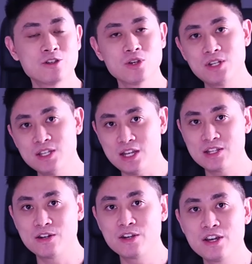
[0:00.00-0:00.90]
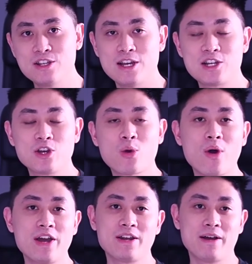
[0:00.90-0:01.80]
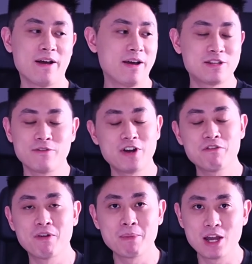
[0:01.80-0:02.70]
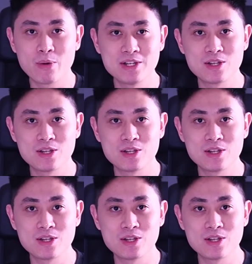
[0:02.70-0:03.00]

So this sensor here is actually quite, it's a very familiar one.